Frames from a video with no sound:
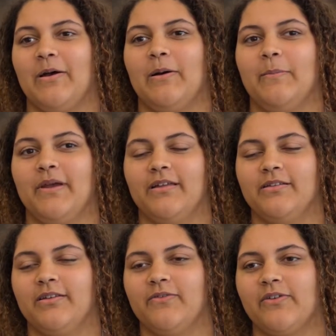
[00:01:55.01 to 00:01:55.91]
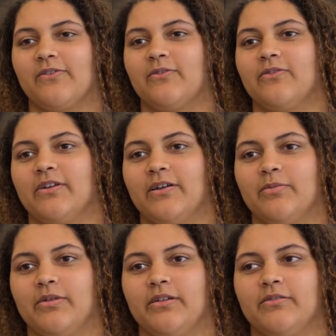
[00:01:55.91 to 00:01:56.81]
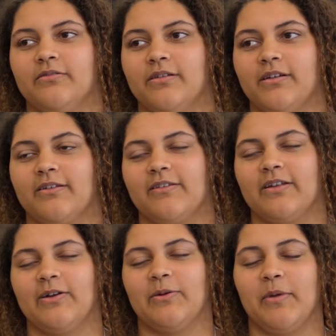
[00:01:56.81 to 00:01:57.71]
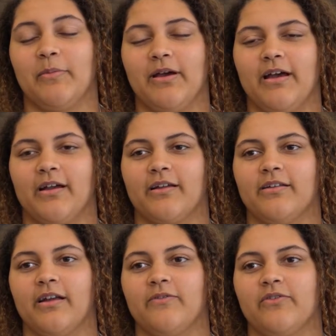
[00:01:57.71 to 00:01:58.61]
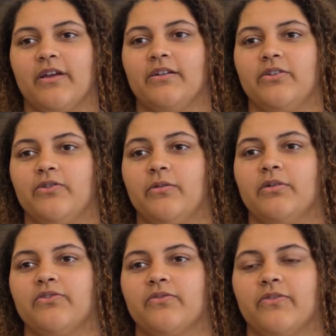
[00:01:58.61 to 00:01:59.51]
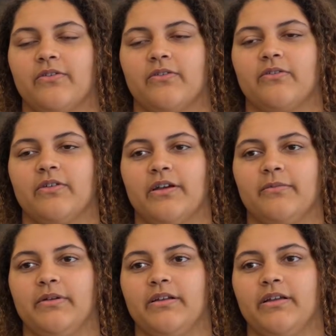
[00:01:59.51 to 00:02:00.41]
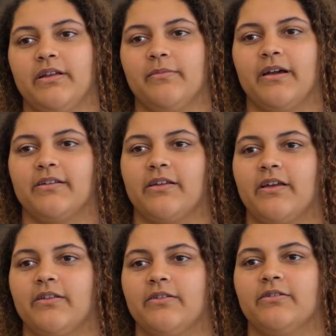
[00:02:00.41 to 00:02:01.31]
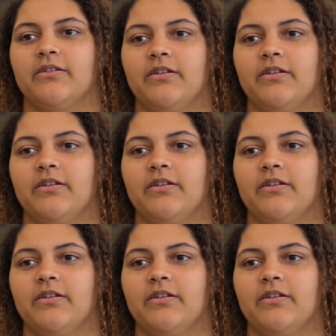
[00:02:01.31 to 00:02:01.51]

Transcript: Um, mainly physical therapy. Like I said, I hurt my back, and I just had to do a bunch of physical therapy to get it back together,